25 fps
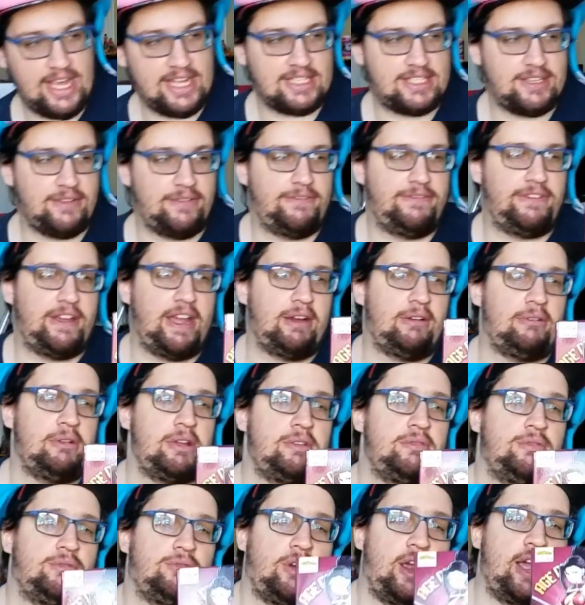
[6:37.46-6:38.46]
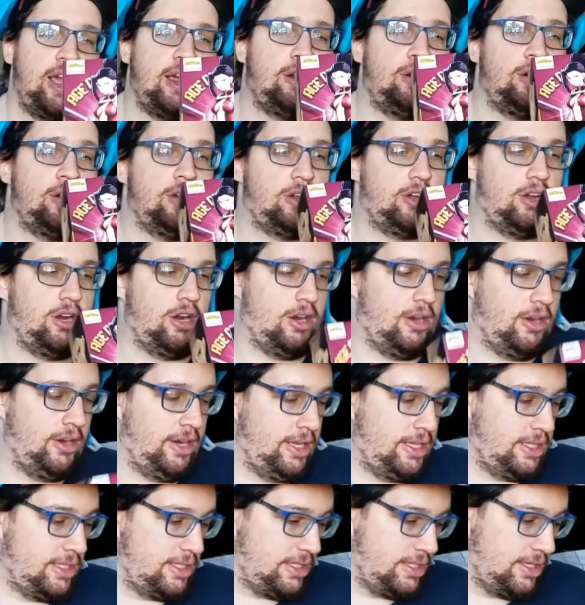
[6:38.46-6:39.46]
it's a very rare
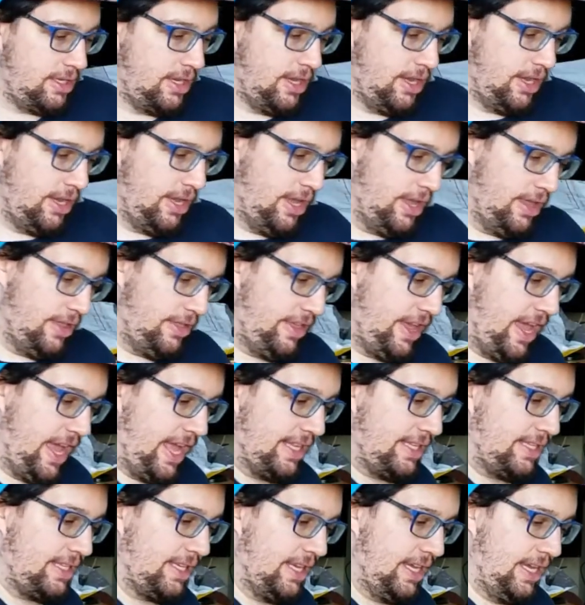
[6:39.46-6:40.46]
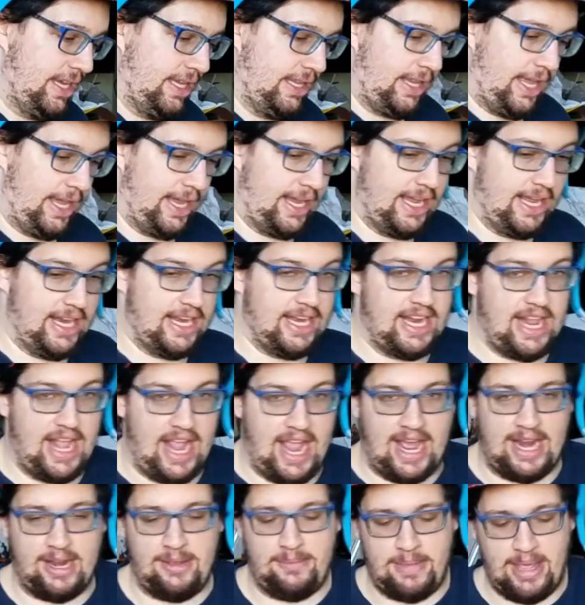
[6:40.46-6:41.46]
occurrence that, like, in an
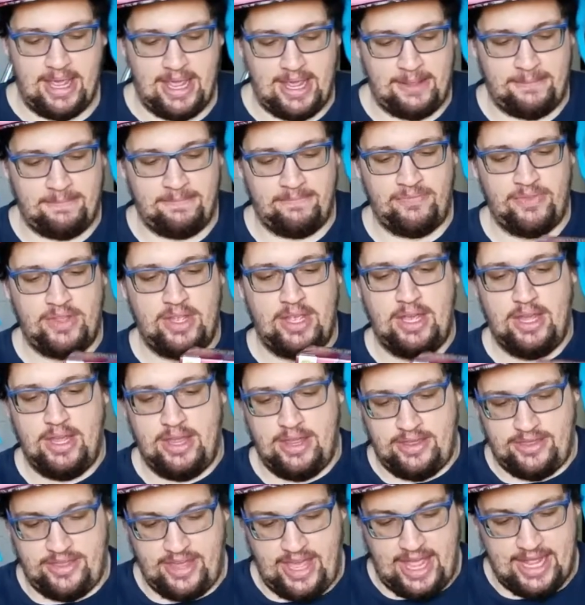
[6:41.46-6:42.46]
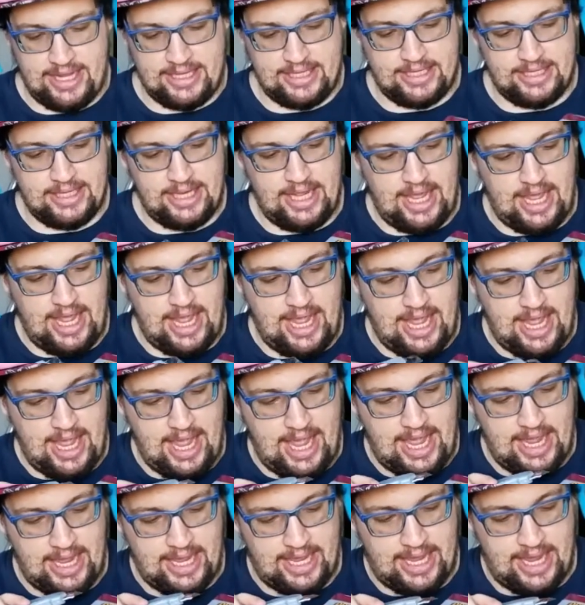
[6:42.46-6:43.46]
anime, that
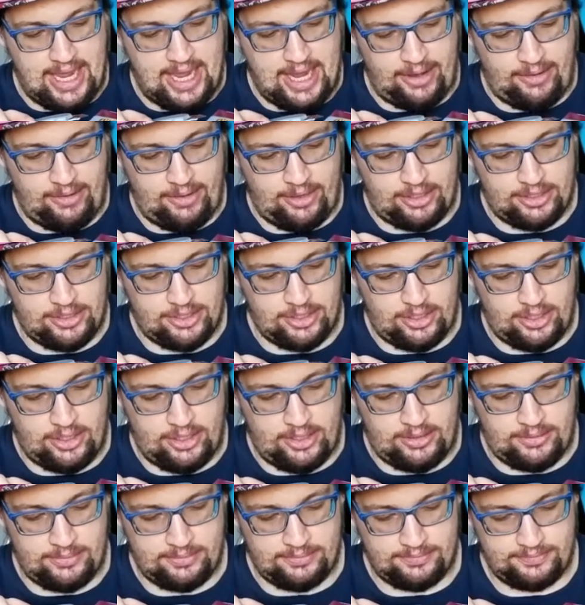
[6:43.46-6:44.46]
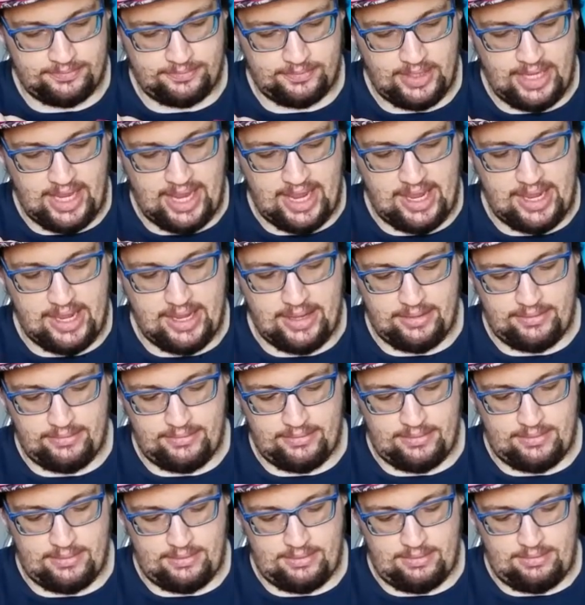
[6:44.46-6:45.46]
a character a
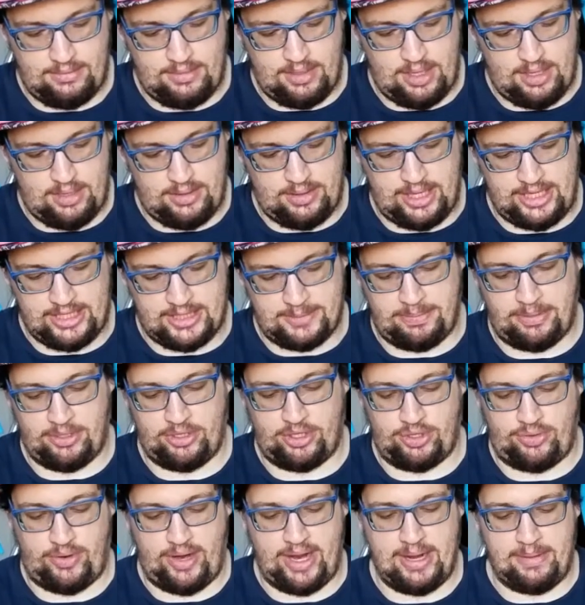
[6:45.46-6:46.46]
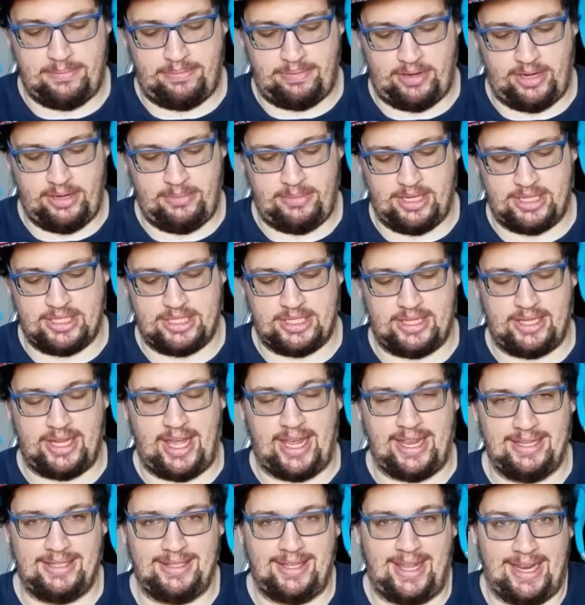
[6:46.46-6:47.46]
that's portrayed pretty much
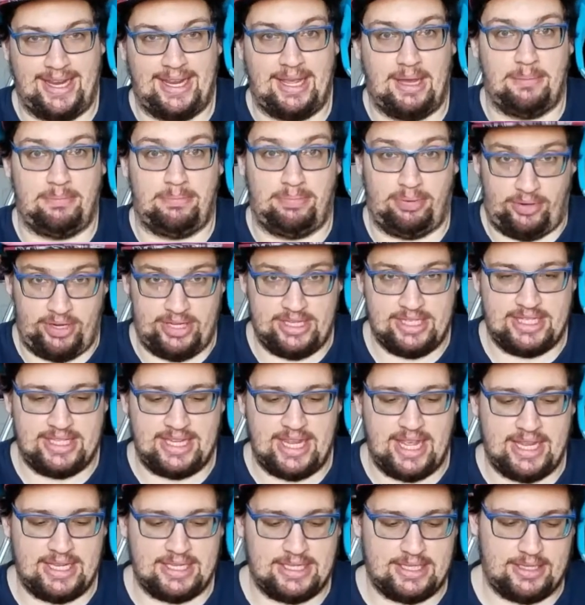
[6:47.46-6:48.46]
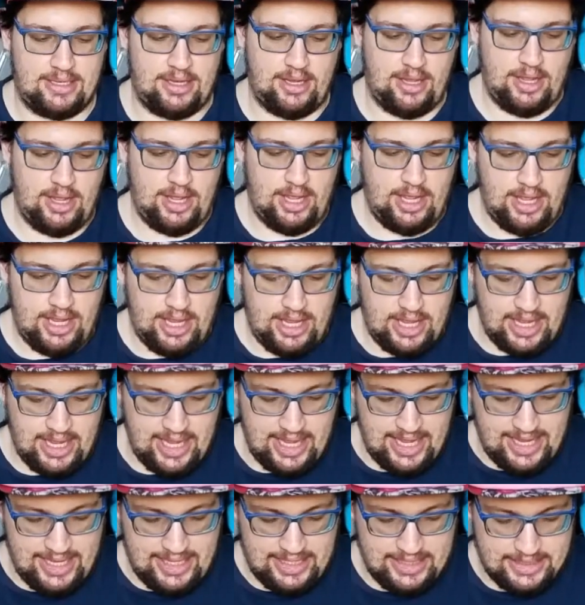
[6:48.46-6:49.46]
like, like a princess
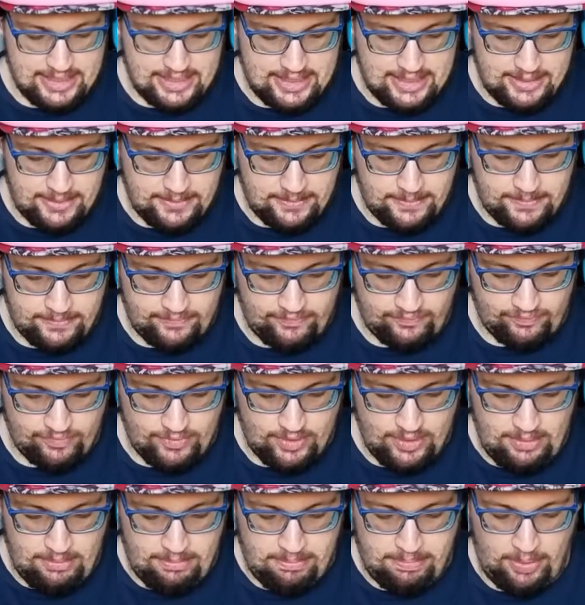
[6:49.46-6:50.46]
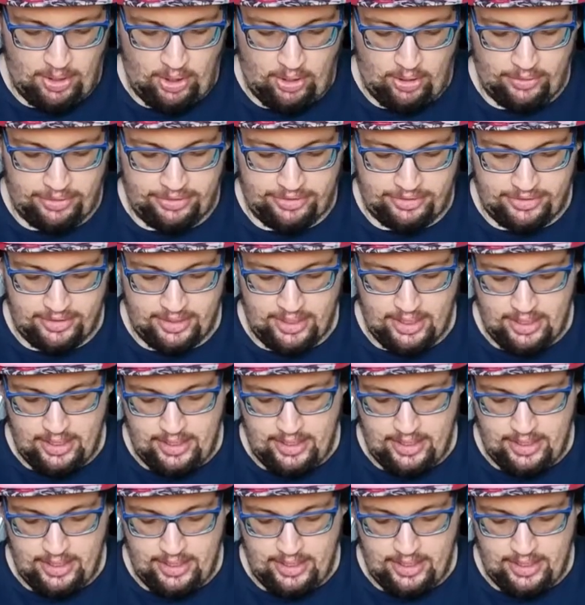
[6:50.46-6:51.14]
is both